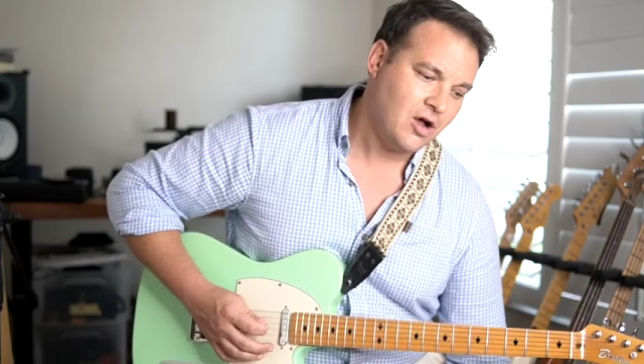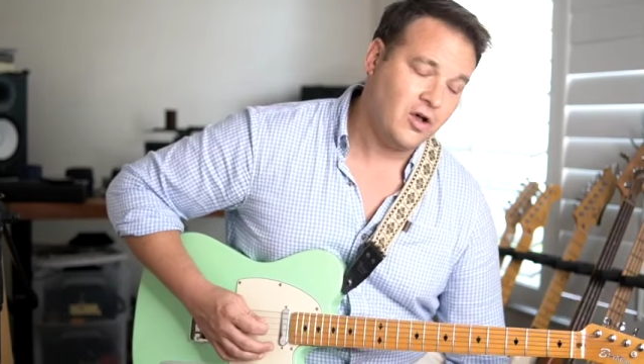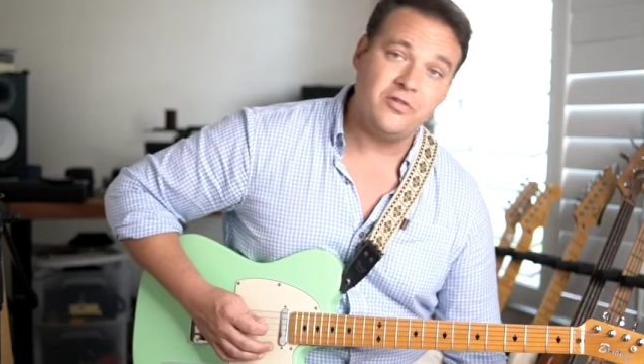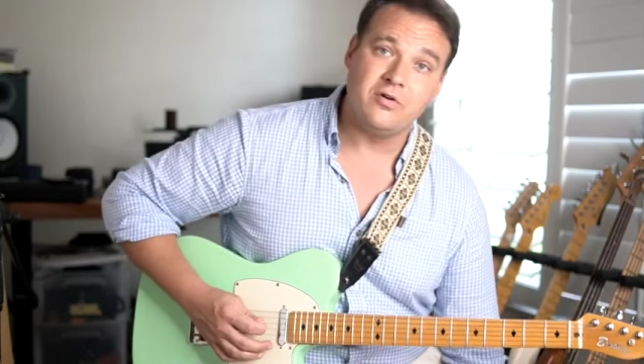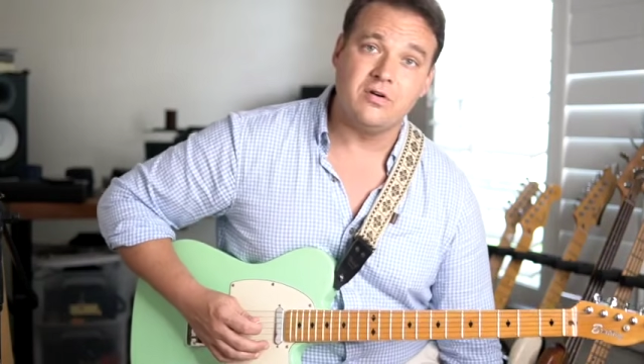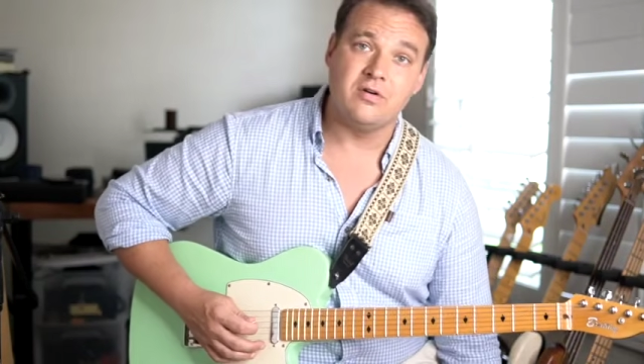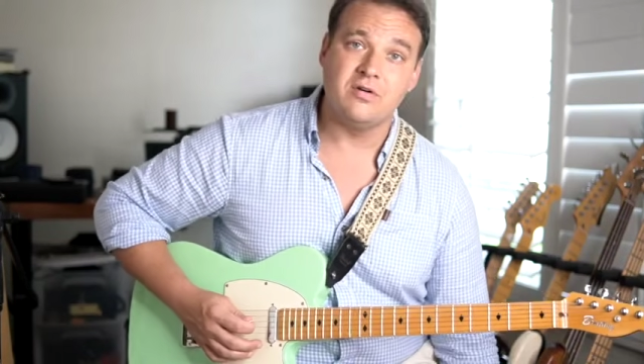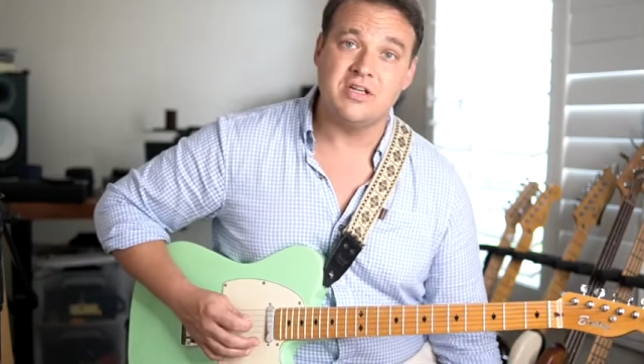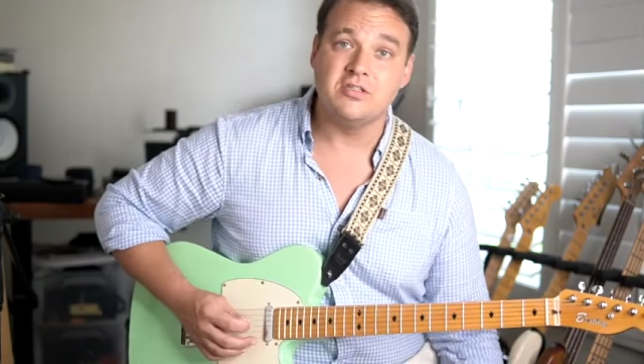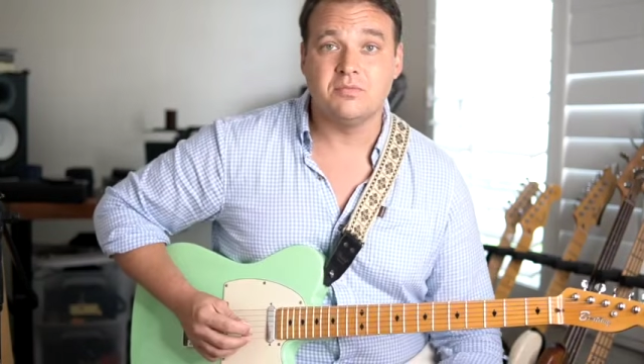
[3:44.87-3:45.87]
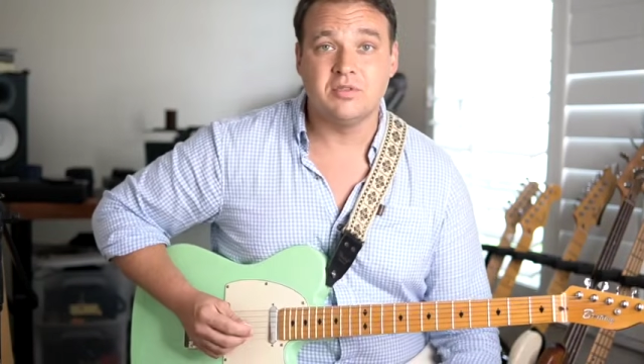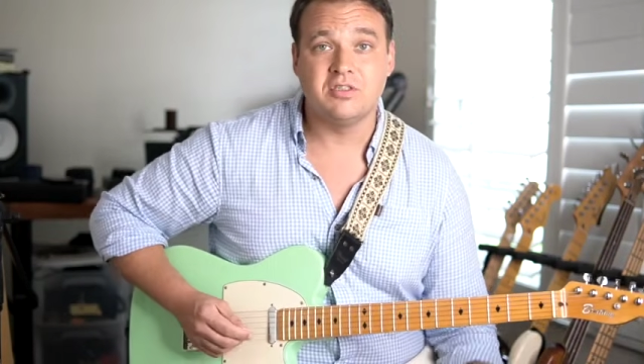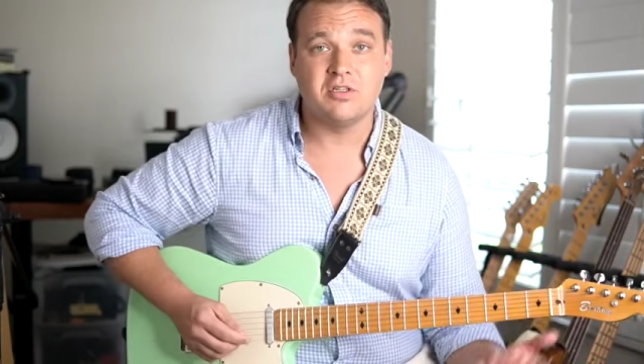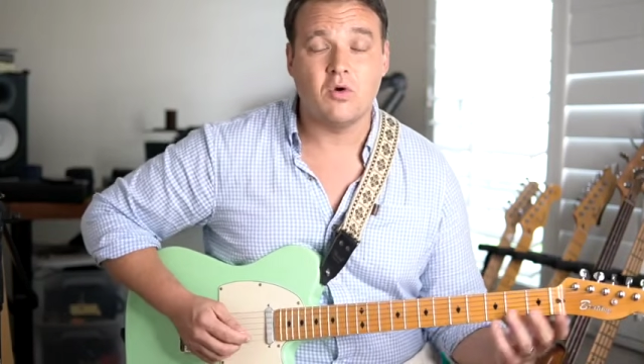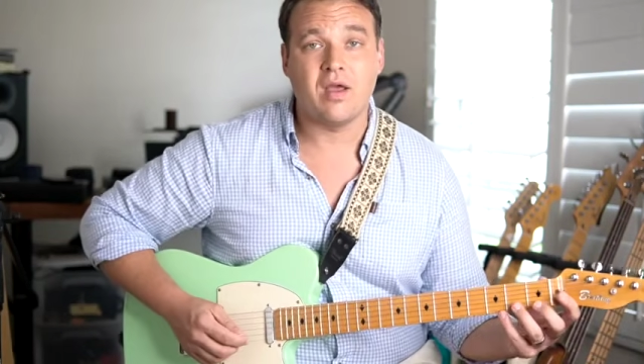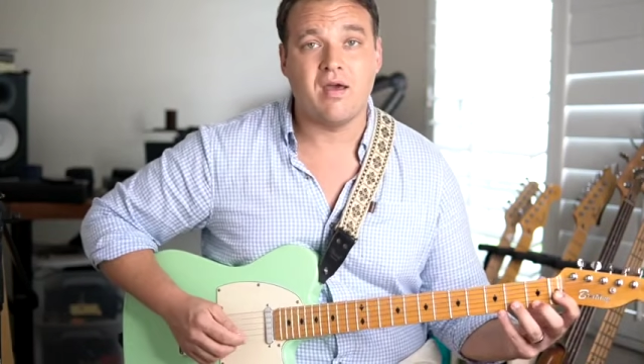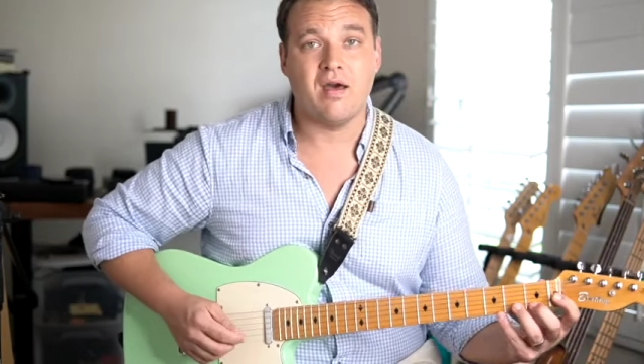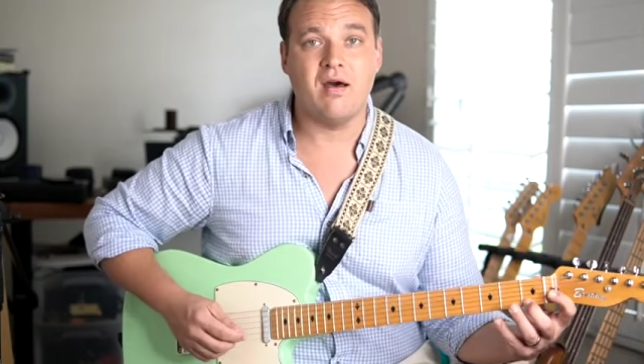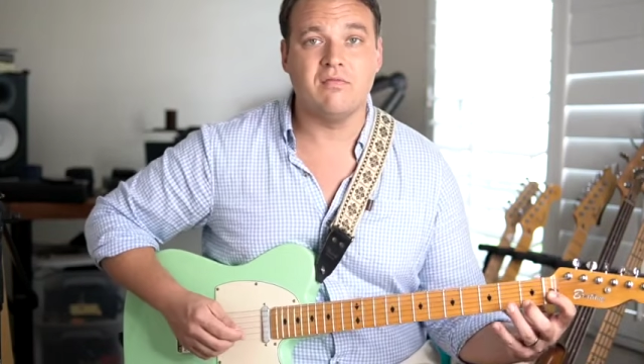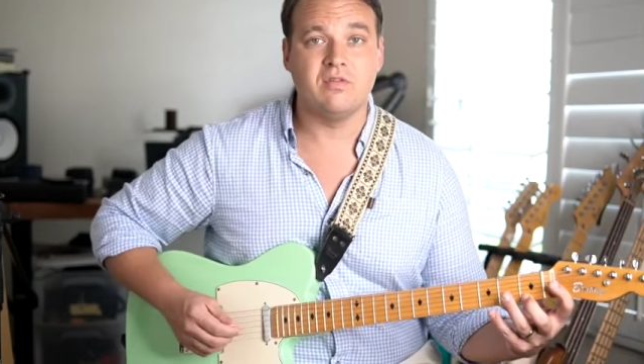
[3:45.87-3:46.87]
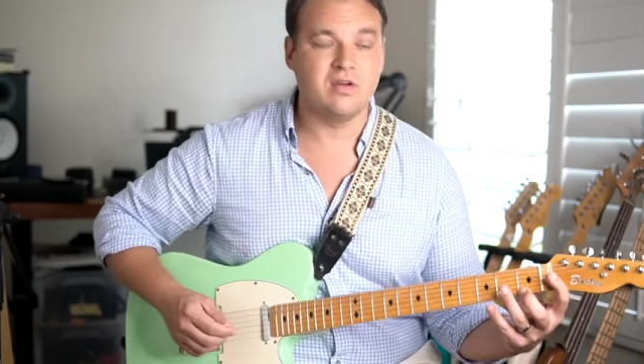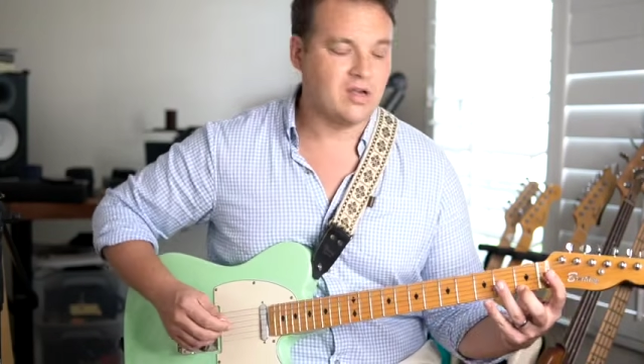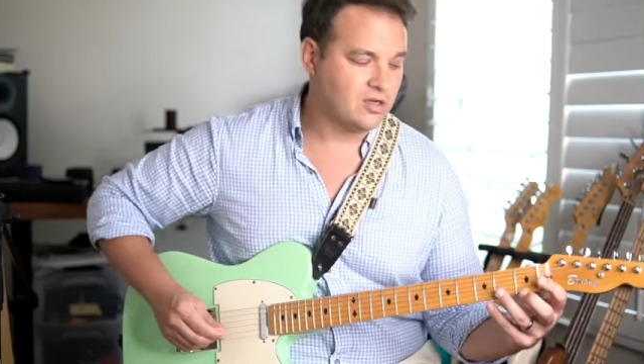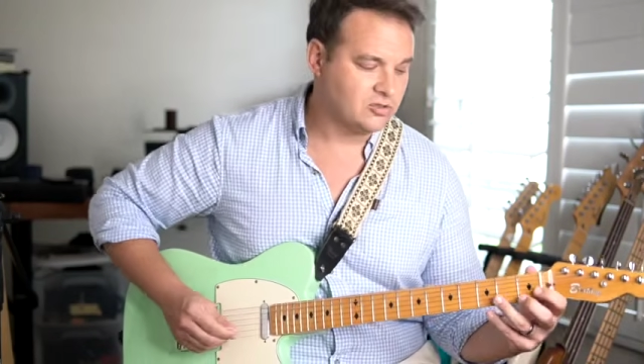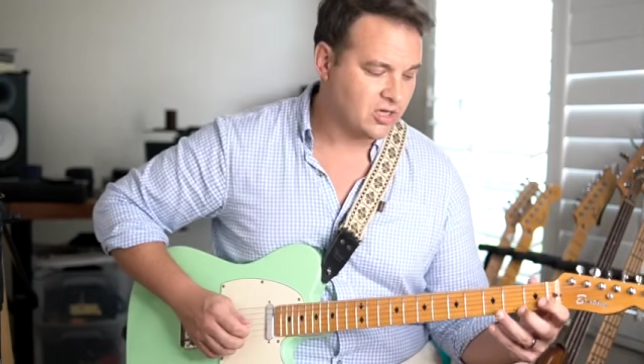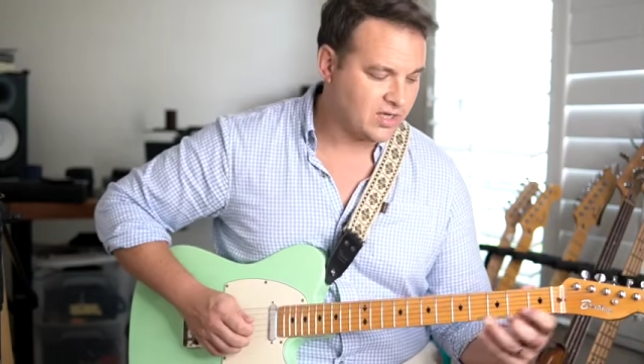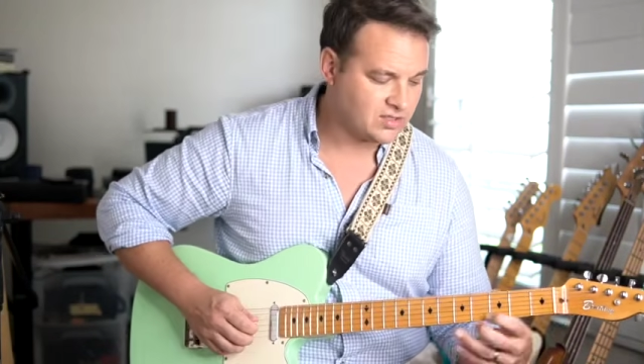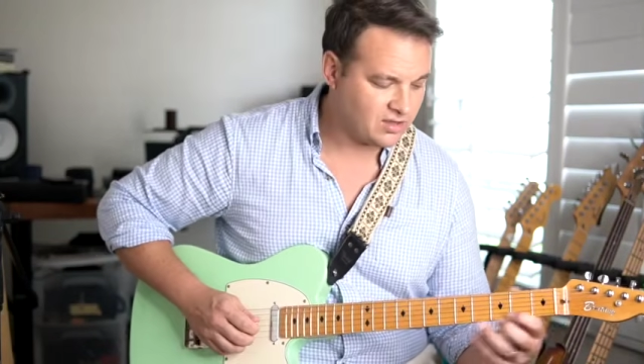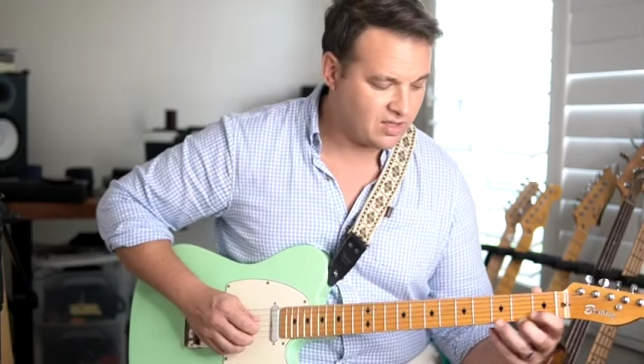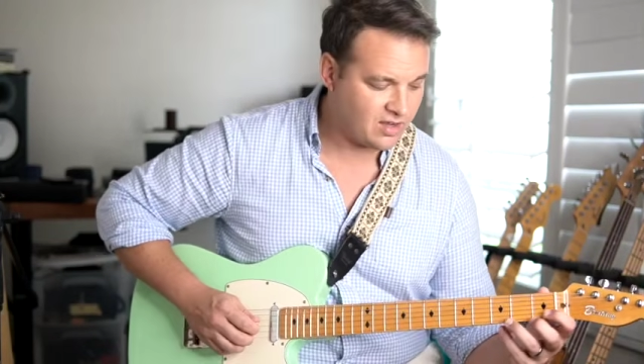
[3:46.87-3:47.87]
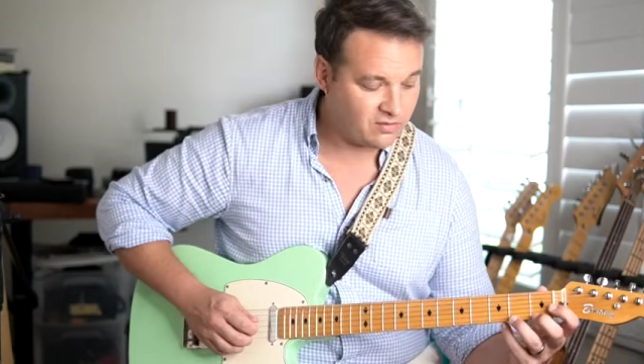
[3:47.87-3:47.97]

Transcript: other instruments don't have, the contrast in that.